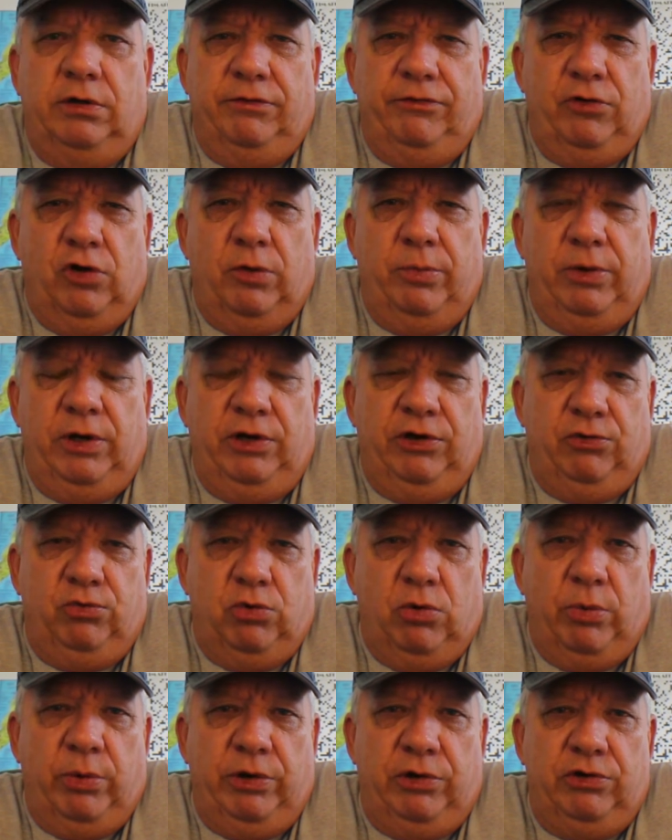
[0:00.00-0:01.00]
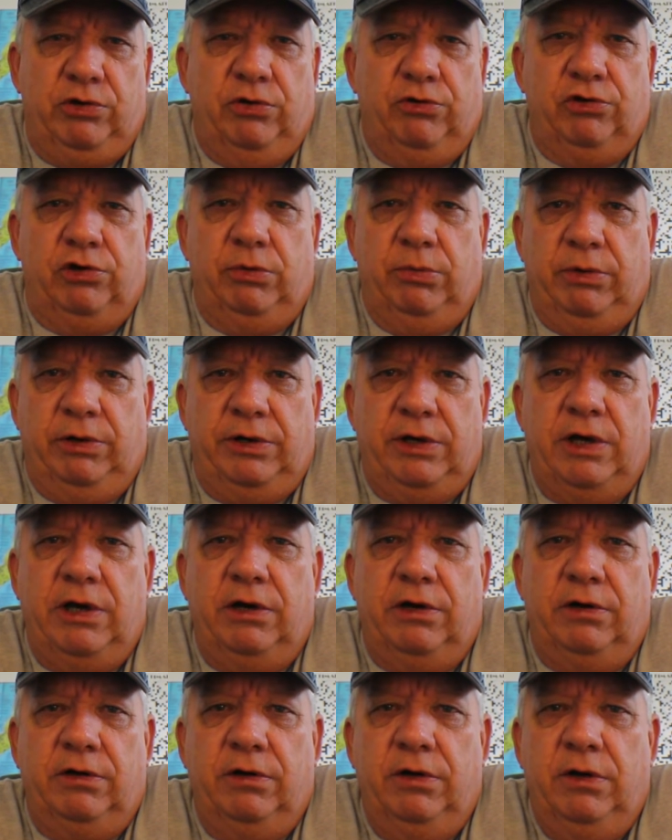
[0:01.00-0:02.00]
the Philippines where we chose to
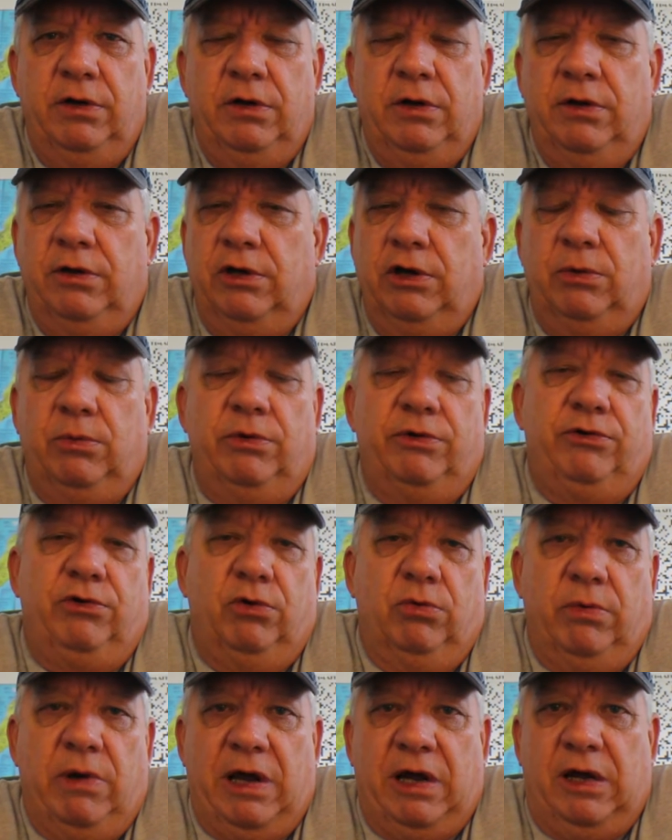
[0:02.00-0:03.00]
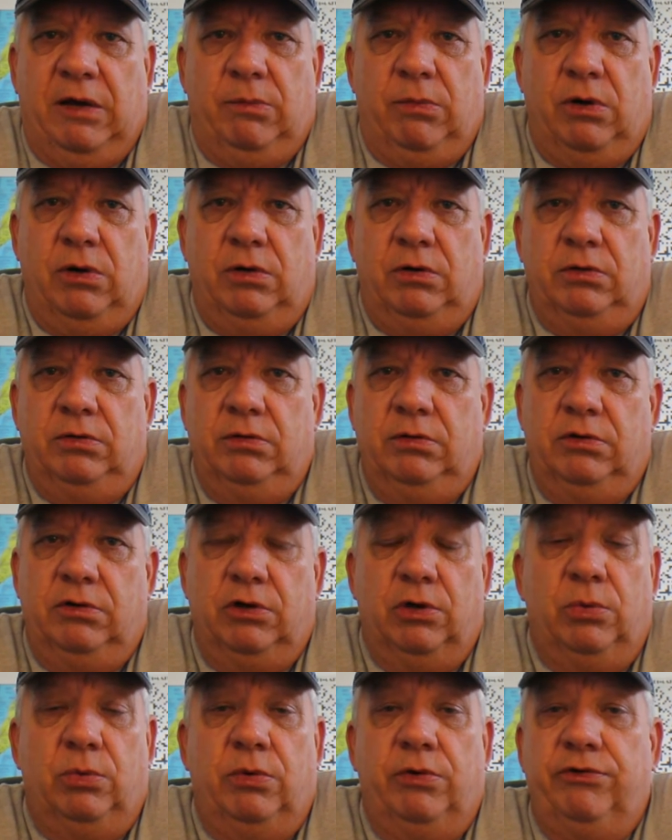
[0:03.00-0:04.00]
retire, there was no racquetball,
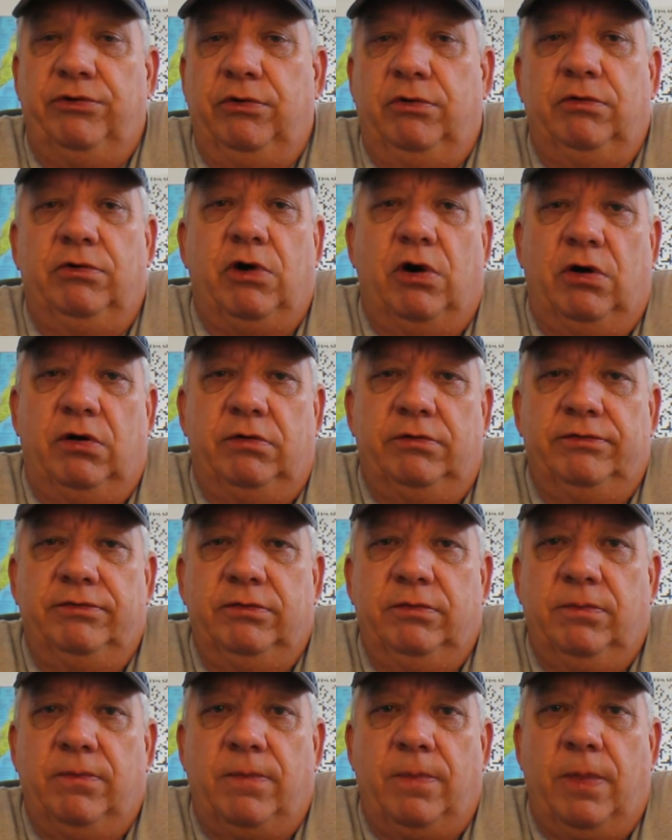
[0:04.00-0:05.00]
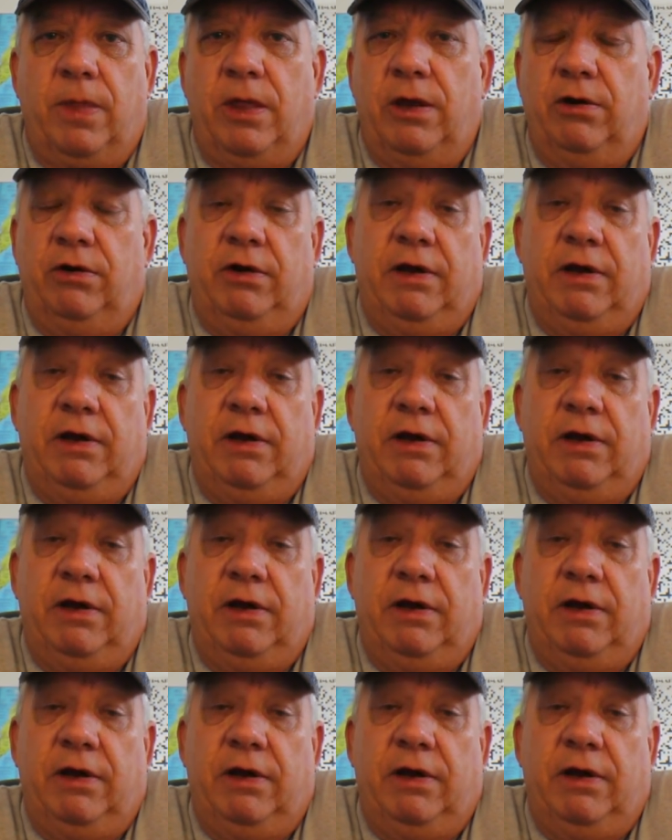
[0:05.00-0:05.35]
there was no golf, and there